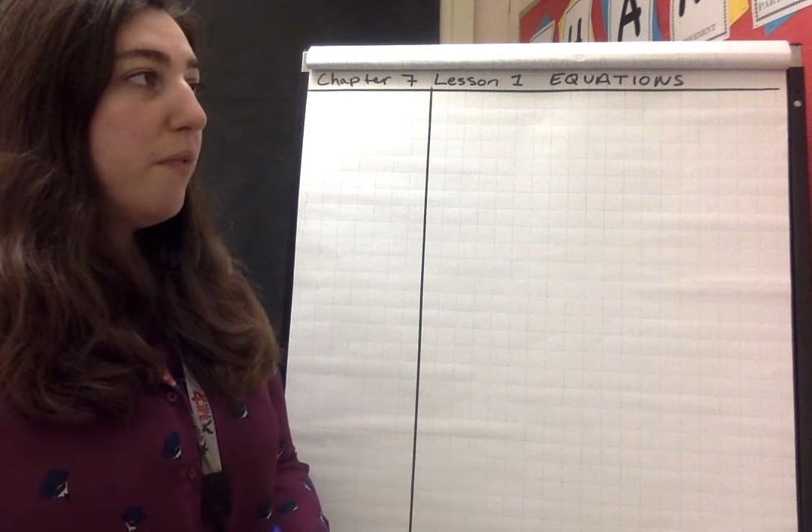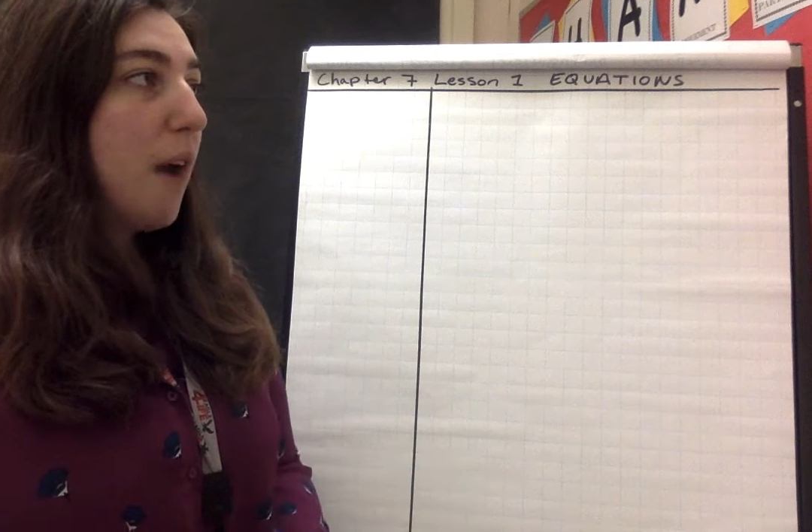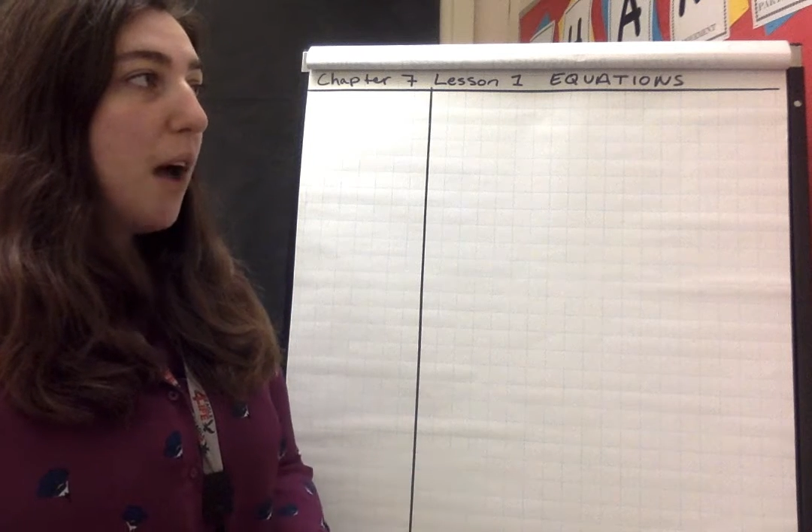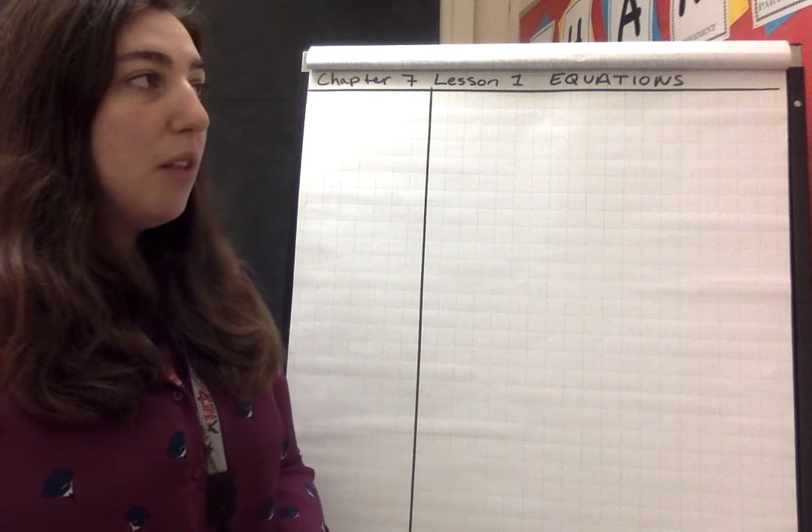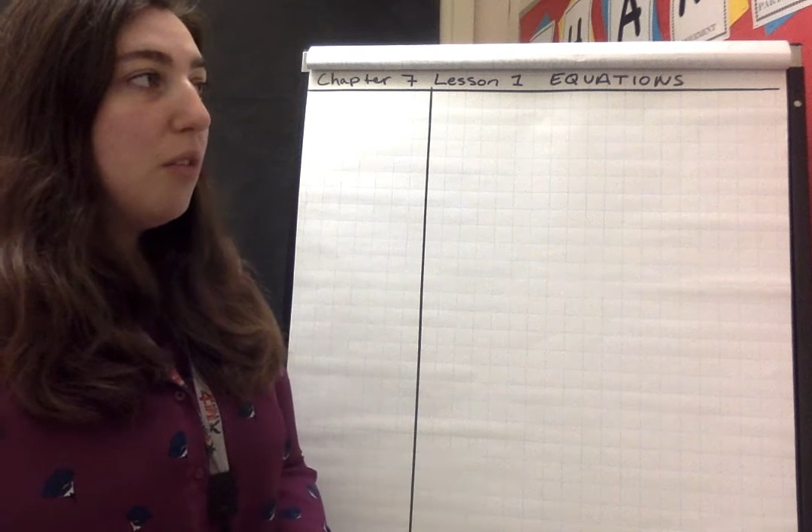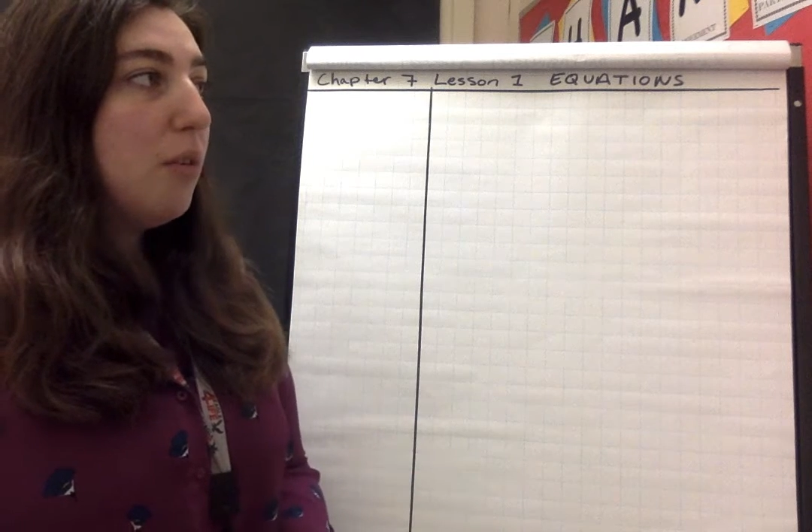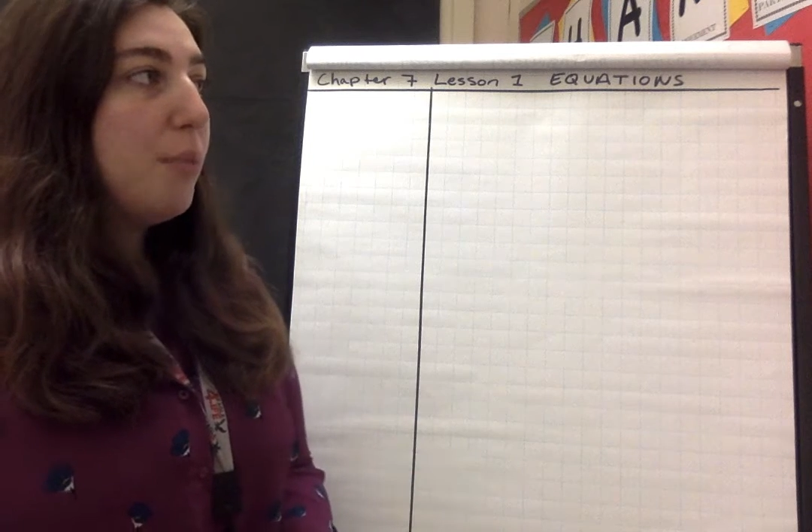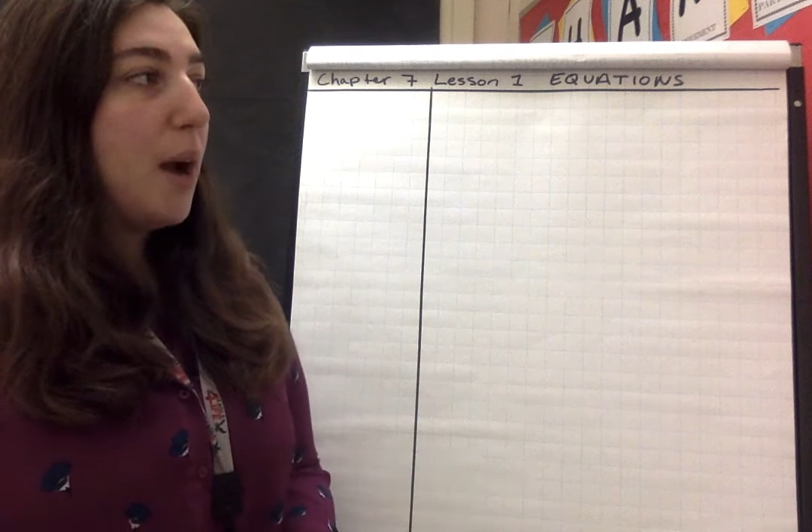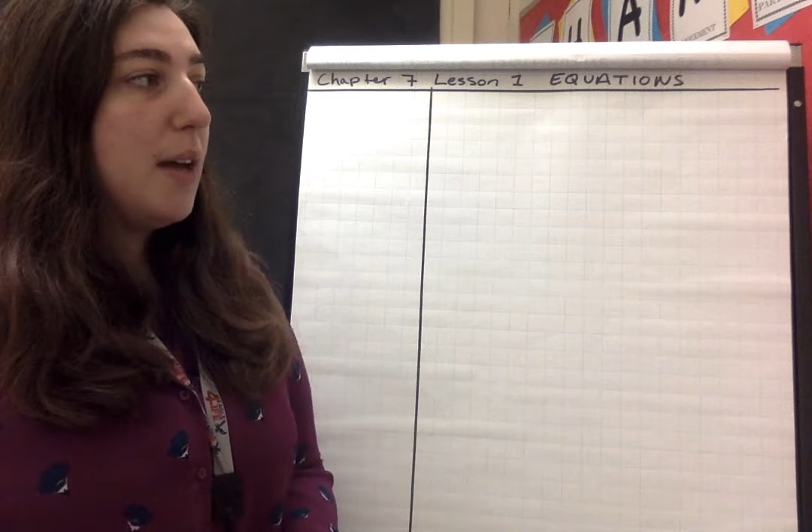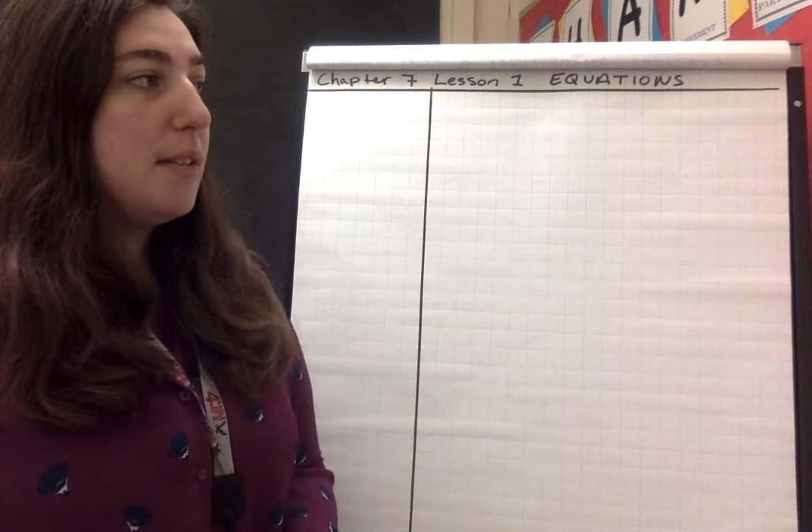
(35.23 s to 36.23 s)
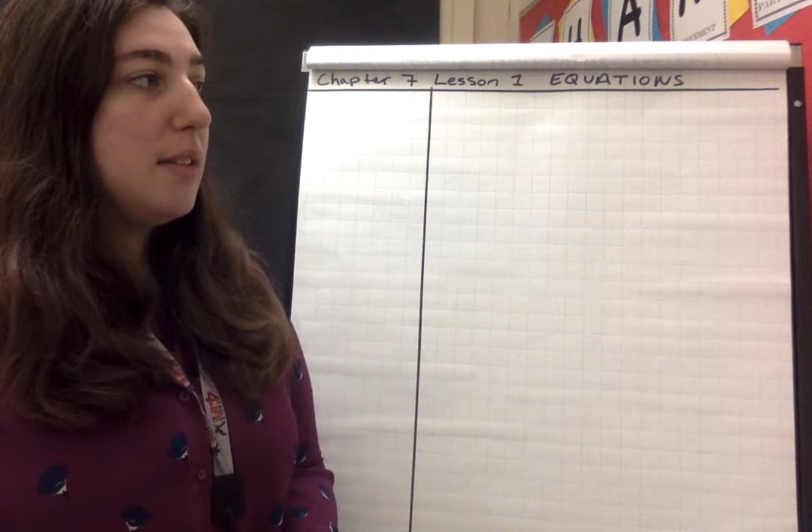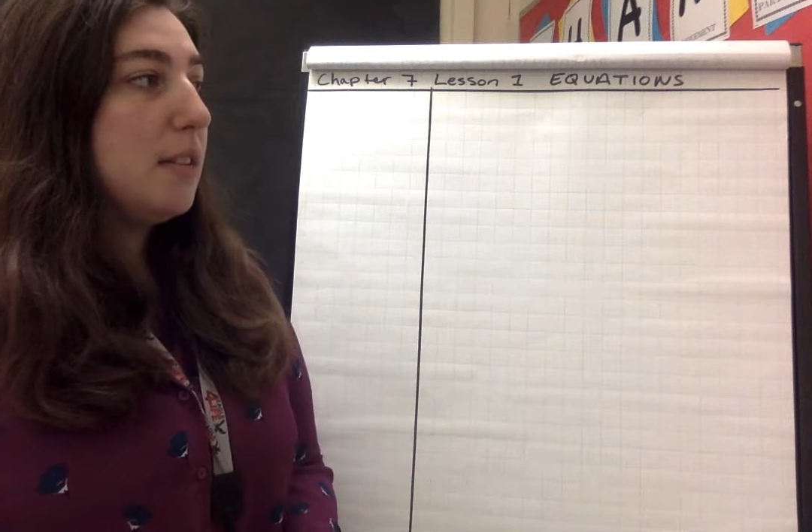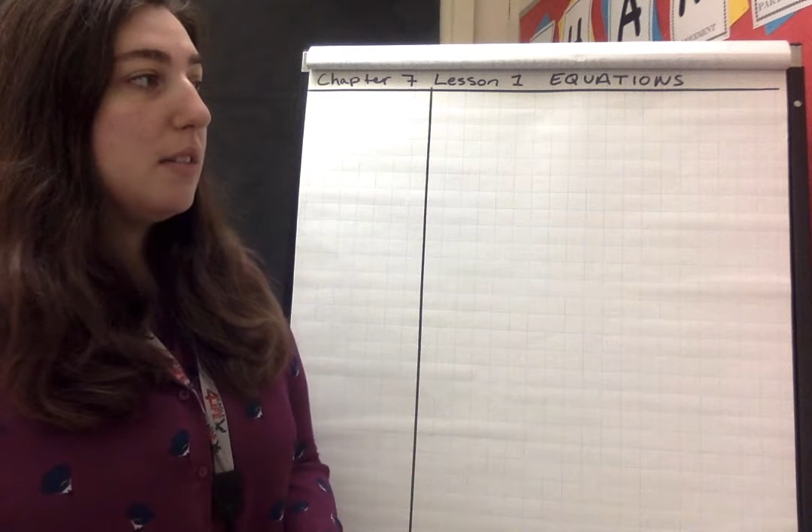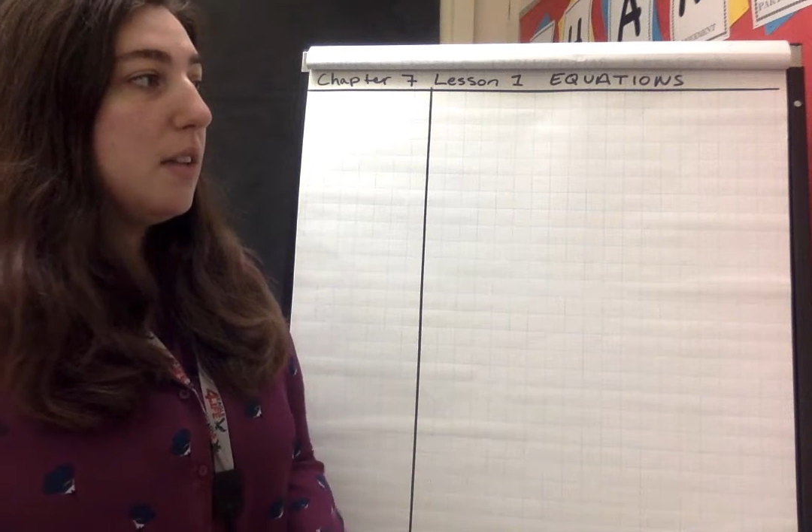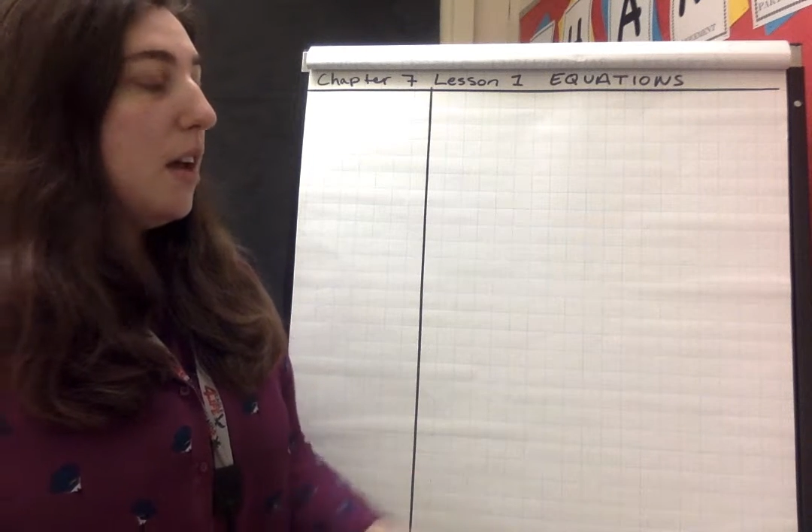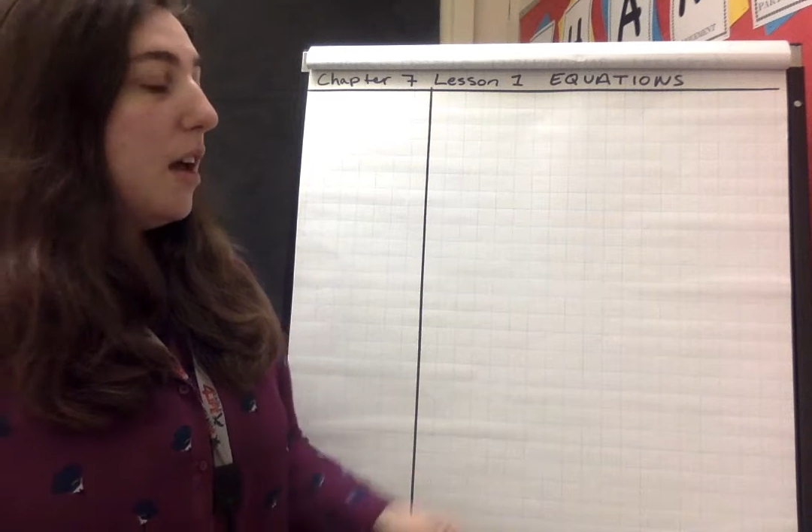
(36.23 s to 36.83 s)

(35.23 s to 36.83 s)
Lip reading: follow a process.